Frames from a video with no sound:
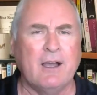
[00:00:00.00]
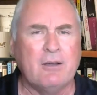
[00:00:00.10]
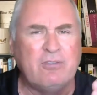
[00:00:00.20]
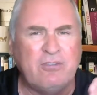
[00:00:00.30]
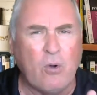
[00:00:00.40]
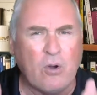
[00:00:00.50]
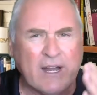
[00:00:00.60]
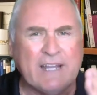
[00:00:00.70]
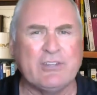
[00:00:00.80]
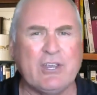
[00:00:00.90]

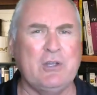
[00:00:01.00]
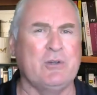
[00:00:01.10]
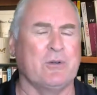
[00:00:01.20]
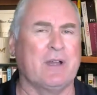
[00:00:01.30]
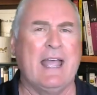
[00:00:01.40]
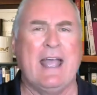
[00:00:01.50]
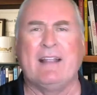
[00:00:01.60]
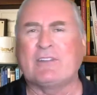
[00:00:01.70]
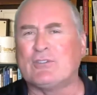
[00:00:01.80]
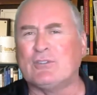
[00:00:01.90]
42.
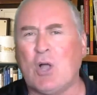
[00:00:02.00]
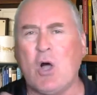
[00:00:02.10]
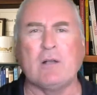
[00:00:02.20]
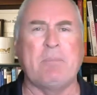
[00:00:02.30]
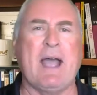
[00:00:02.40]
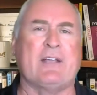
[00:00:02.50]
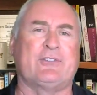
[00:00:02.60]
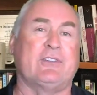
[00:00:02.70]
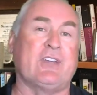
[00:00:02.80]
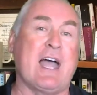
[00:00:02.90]
That's long
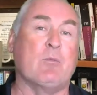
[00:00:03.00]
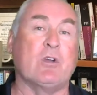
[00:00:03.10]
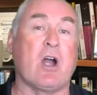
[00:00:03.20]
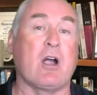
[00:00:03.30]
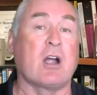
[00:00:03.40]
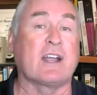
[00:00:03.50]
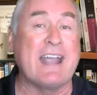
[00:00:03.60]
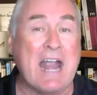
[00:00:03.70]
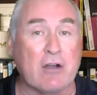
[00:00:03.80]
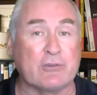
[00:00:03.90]
past the time when our
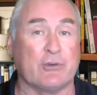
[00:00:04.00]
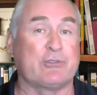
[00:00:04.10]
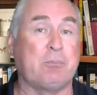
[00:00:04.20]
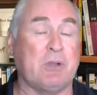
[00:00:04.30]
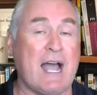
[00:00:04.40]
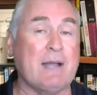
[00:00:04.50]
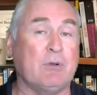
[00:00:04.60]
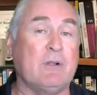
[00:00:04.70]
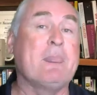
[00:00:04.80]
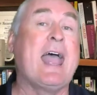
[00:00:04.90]
character is
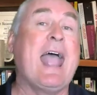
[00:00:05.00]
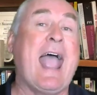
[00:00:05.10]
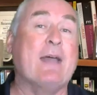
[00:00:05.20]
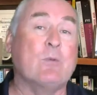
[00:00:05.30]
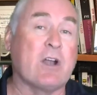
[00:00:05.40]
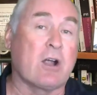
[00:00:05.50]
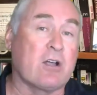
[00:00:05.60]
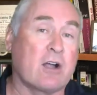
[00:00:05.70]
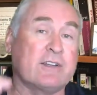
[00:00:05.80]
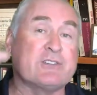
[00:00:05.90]
pliable and when our
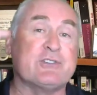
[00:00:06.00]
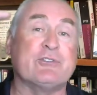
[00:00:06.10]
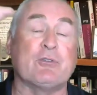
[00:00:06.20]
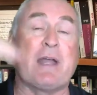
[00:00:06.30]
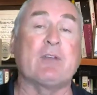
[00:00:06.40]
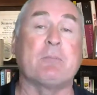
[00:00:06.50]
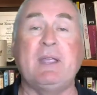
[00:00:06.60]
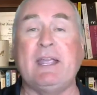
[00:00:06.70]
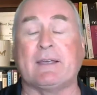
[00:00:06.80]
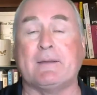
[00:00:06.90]
cognitions are at their
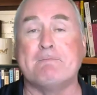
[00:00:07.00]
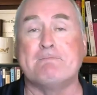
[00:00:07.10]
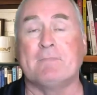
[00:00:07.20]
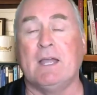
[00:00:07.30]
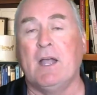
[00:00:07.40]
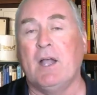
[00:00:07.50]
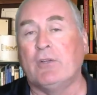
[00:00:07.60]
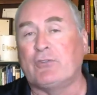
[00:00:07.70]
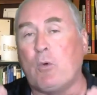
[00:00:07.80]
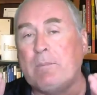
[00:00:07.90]
peak.
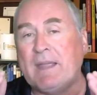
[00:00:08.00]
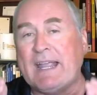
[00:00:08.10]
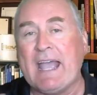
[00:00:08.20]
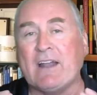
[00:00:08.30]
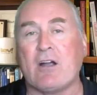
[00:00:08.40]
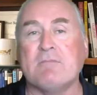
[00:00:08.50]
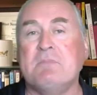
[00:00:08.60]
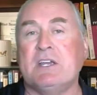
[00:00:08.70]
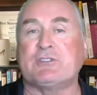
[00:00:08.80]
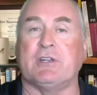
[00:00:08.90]
So we began our
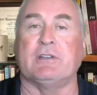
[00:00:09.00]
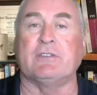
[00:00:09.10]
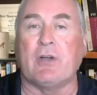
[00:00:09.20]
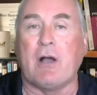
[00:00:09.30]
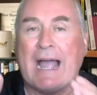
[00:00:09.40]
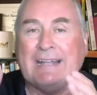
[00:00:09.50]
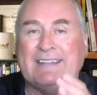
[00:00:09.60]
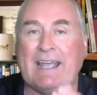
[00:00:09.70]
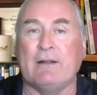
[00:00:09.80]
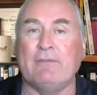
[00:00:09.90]
mission to
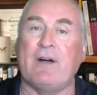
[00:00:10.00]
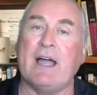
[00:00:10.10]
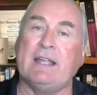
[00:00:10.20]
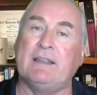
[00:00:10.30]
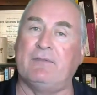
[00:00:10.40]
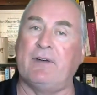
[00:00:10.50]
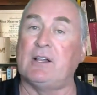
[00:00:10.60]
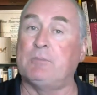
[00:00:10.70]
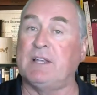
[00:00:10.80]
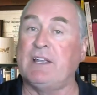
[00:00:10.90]
identify and
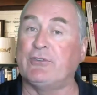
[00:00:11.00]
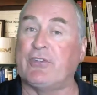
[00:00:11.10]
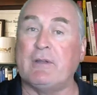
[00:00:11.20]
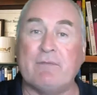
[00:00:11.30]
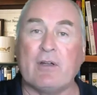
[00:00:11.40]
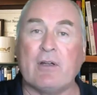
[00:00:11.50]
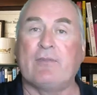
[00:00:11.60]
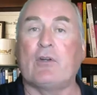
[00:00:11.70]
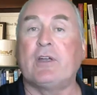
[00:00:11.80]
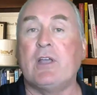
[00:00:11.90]
develop leaders at a very,
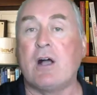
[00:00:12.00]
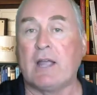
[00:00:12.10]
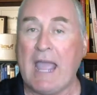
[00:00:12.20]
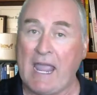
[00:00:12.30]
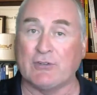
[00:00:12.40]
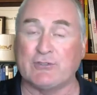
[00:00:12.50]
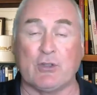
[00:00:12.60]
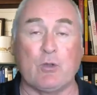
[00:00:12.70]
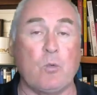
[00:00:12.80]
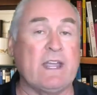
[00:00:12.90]
very young age
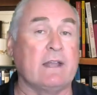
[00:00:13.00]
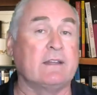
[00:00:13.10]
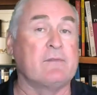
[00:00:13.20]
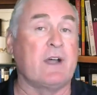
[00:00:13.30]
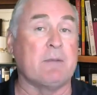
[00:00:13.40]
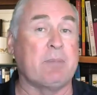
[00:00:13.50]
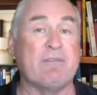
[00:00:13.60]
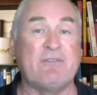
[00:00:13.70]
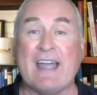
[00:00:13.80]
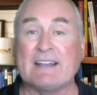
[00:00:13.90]
so that we could develop
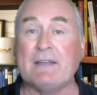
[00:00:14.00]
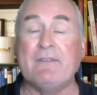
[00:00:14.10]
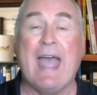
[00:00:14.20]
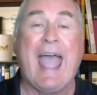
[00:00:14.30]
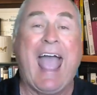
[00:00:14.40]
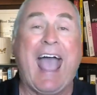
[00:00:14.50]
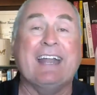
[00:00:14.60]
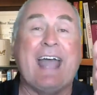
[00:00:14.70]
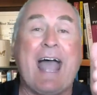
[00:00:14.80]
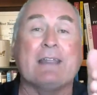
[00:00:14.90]
effective
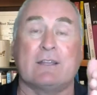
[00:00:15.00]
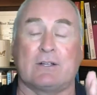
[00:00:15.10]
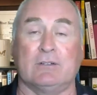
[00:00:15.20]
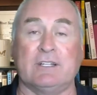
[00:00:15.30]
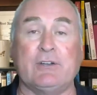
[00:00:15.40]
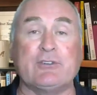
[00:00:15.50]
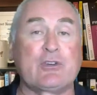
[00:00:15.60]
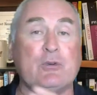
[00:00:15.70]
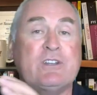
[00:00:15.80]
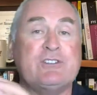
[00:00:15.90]
and ethical
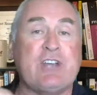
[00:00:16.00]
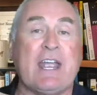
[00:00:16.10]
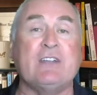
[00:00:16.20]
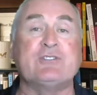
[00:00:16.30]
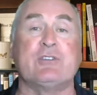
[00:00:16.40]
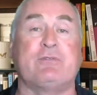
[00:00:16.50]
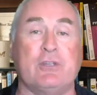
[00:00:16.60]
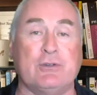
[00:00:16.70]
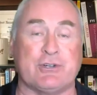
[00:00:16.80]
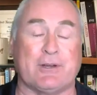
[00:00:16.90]
leaders who would change the
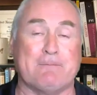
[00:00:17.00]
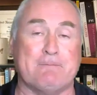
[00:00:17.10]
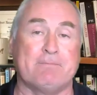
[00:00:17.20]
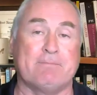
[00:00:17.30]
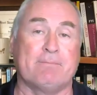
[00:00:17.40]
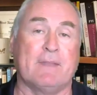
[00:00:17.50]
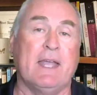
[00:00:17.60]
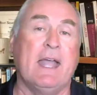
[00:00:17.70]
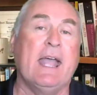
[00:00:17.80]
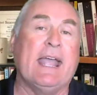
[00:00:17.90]
future.
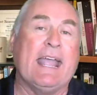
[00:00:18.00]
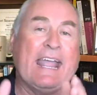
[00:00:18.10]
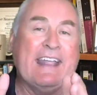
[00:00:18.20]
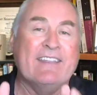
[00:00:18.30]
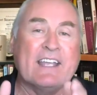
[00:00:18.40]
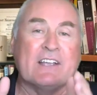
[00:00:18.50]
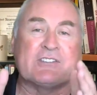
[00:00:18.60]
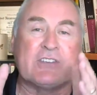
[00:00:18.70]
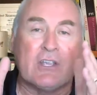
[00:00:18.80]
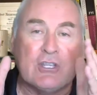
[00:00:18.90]
In
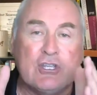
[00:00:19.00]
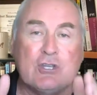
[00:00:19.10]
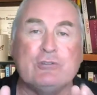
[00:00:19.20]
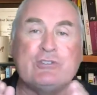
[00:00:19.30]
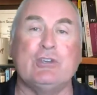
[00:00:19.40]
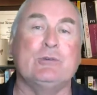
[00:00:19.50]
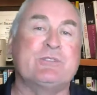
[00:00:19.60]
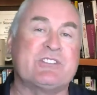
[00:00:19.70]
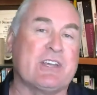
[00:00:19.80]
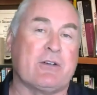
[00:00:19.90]
this
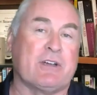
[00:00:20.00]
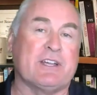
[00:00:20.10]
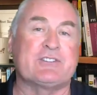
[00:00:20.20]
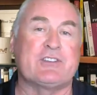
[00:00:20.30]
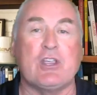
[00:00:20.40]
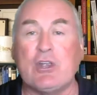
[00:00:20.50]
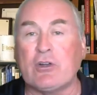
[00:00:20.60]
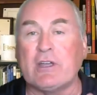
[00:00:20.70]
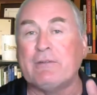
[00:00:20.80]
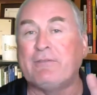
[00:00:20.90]
YouTube series,
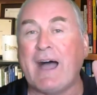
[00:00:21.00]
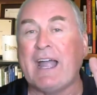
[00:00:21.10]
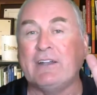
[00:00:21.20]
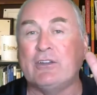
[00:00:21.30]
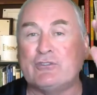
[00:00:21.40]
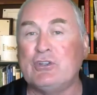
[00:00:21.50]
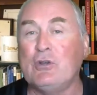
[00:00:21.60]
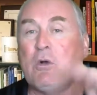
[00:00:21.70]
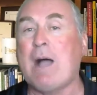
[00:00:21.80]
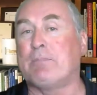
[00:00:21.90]
you're going to find
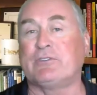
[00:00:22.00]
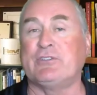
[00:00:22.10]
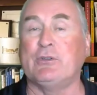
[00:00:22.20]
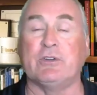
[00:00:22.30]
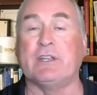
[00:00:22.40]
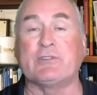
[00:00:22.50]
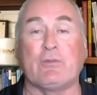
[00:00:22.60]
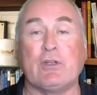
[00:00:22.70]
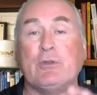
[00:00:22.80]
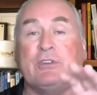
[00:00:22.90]
two opportunities
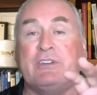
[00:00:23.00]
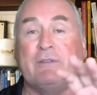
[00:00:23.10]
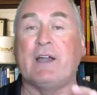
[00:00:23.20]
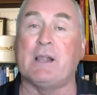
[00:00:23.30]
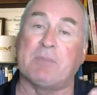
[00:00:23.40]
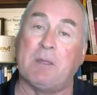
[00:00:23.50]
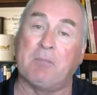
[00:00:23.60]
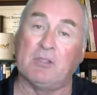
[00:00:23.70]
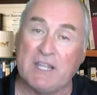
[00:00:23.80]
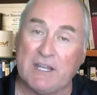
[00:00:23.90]
for you to develop
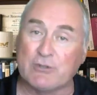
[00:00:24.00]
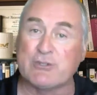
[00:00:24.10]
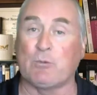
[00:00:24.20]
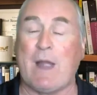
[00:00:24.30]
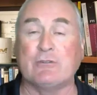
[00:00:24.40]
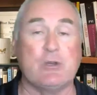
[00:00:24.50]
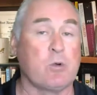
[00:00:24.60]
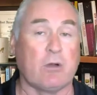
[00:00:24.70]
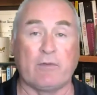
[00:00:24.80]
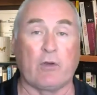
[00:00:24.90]
the leaders around you
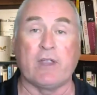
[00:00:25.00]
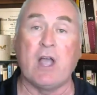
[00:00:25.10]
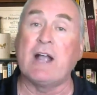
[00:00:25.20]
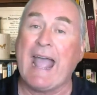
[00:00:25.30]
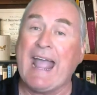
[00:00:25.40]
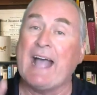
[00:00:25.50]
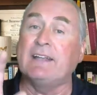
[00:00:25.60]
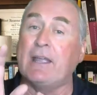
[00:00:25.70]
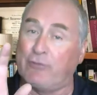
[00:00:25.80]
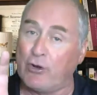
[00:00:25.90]
who are very young,
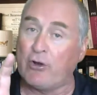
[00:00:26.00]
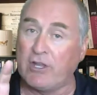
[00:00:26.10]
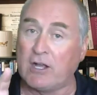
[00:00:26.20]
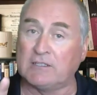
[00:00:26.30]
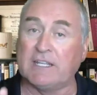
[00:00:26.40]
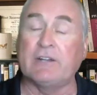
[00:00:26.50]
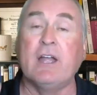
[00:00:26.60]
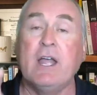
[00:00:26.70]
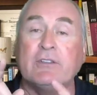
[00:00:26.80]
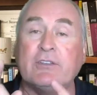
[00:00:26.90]
and if you're a young
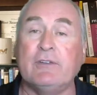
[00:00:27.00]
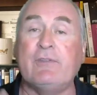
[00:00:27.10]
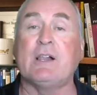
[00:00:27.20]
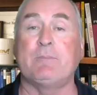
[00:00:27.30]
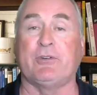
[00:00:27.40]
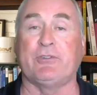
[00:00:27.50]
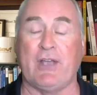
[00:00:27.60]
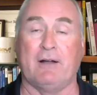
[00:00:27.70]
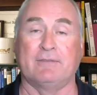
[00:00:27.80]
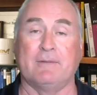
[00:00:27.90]
leader, to develop
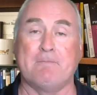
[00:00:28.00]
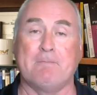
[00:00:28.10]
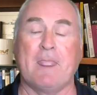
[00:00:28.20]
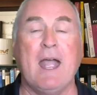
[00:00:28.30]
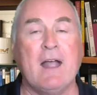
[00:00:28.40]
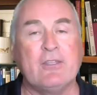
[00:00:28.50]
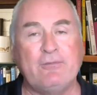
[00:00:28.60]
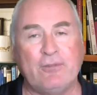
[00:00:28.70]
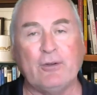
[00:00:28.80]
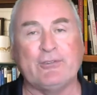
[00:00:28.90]
yourself. The
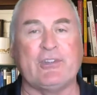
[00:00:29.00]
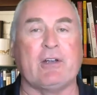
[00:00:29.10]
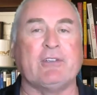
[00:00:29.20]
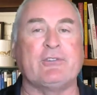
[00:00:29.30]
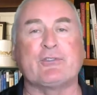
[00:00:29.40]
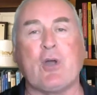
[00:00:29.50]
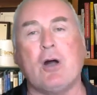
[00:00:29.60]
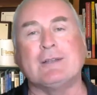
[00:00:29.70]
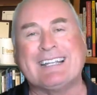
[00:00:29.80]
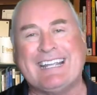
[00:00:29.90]
first series is called